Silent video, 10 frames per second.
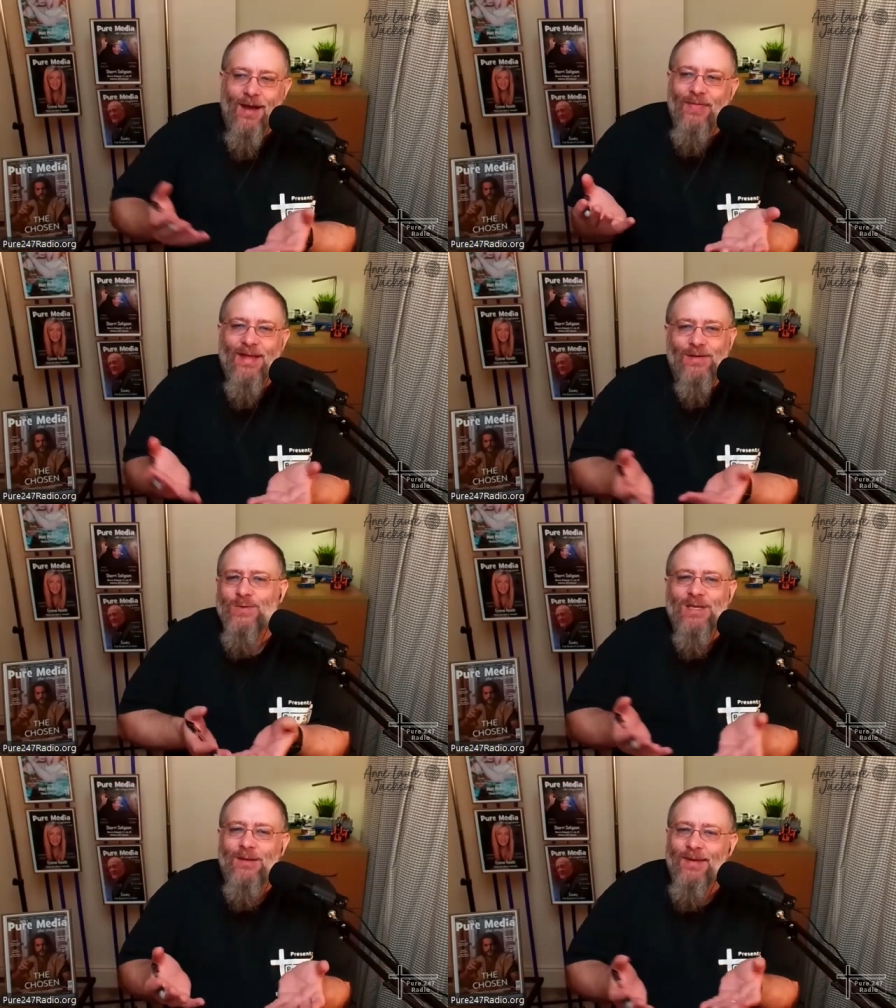There's
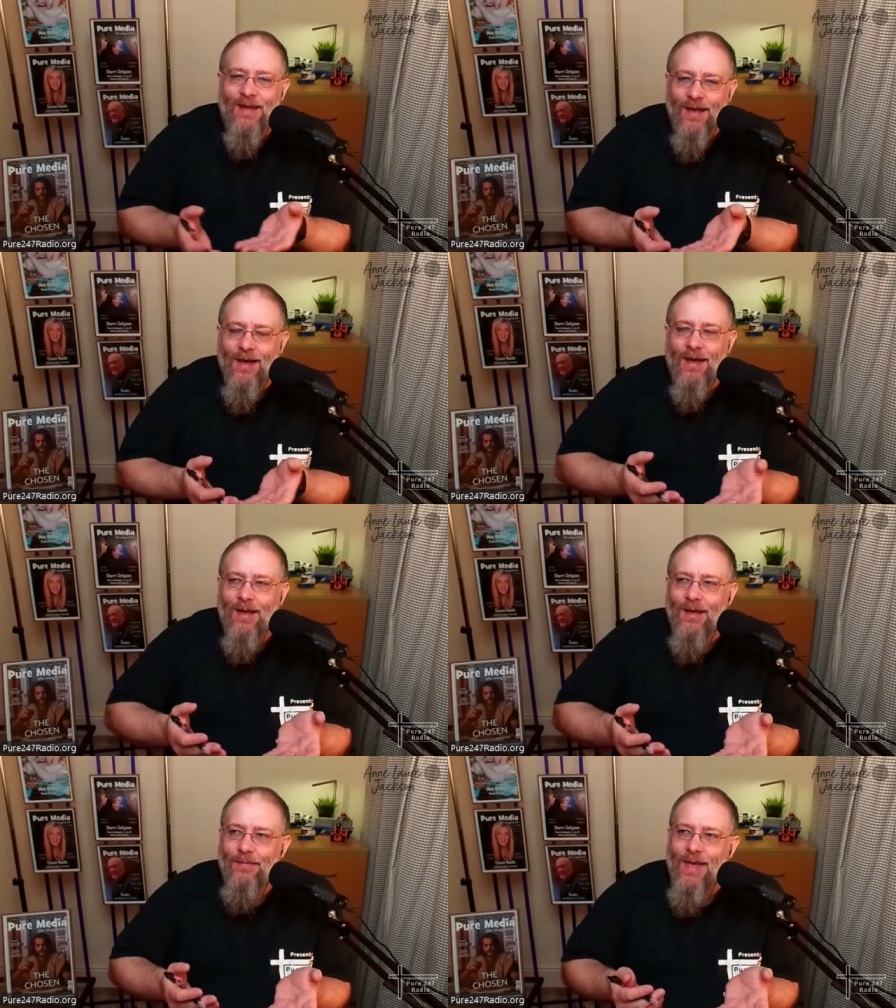always going to be
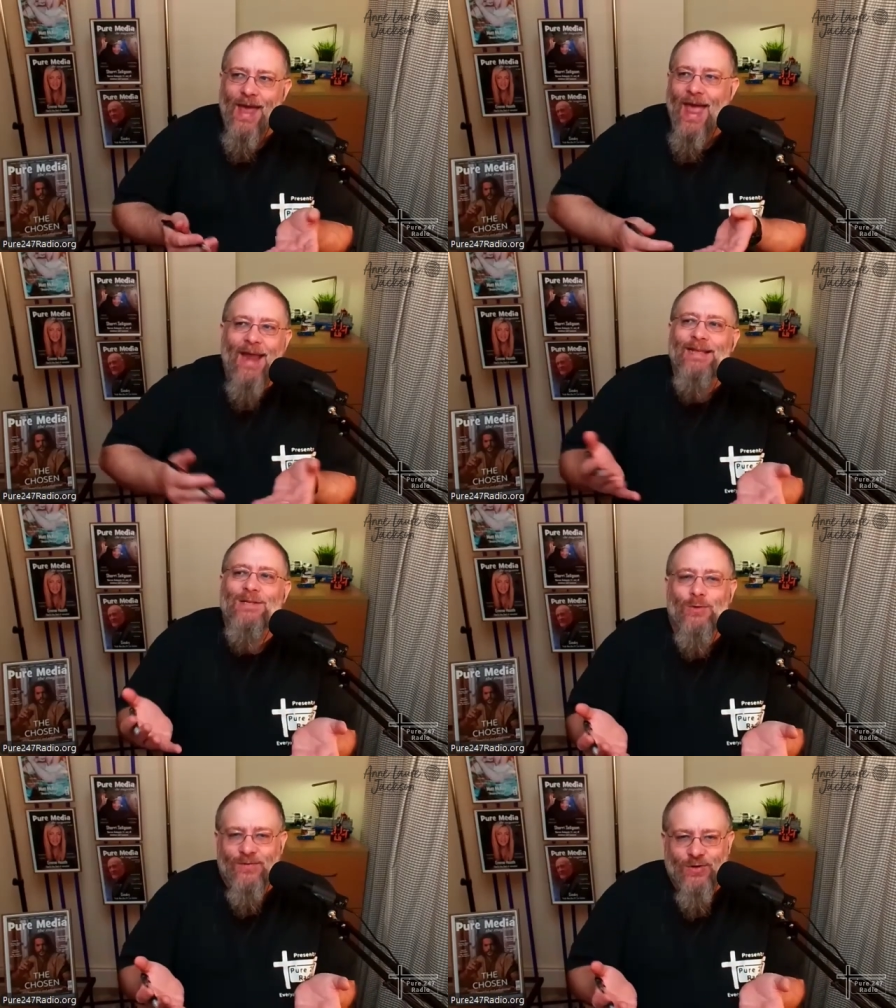any
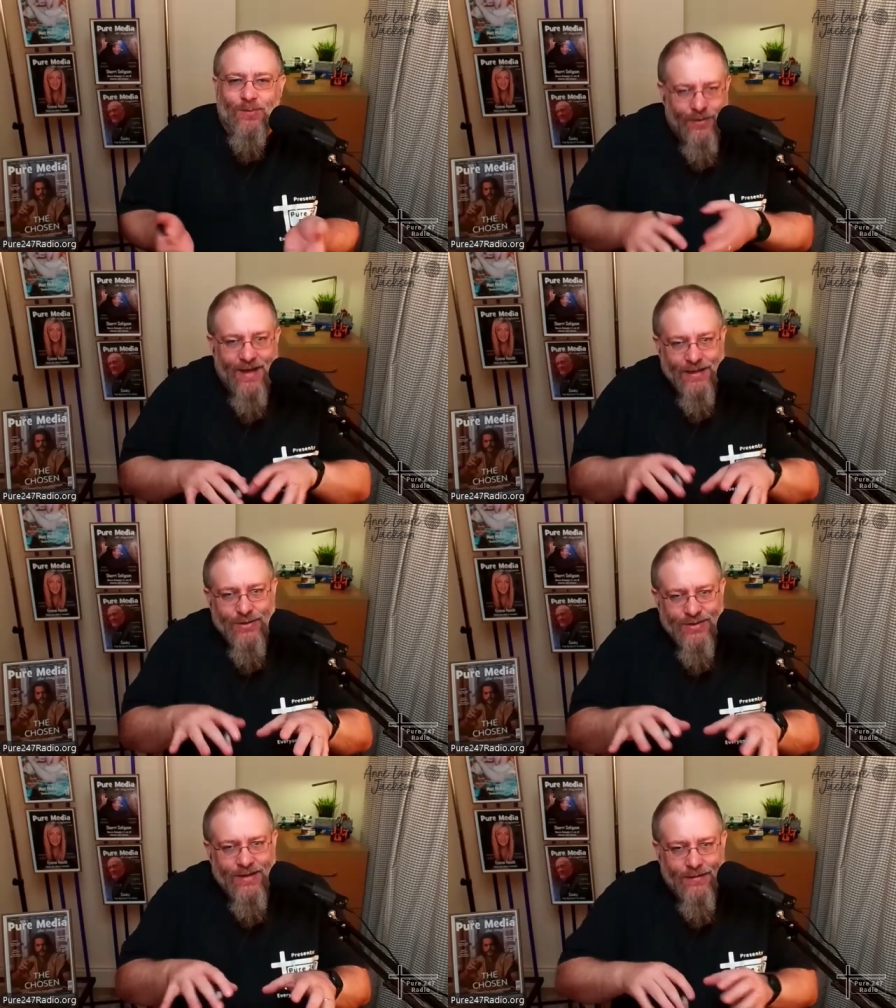sort of a job. You get
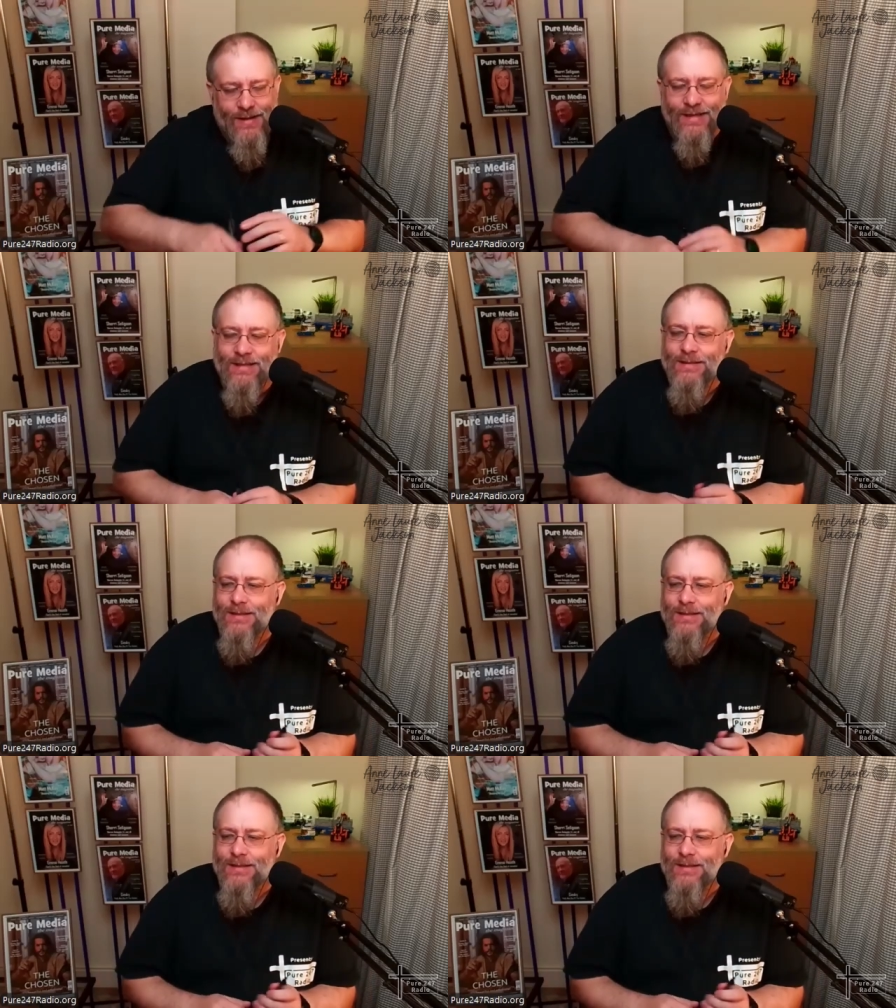used to certain things.